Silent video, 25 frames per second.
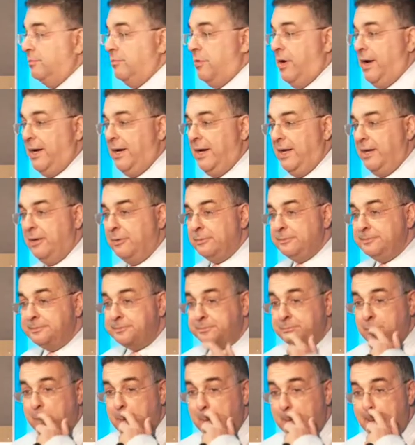right now,
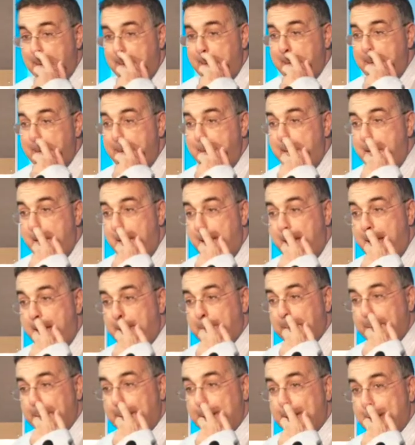
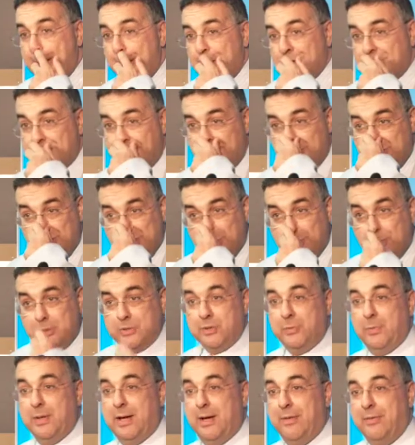but I can't say too
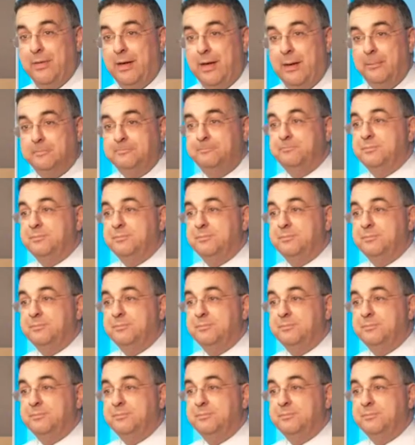much about that.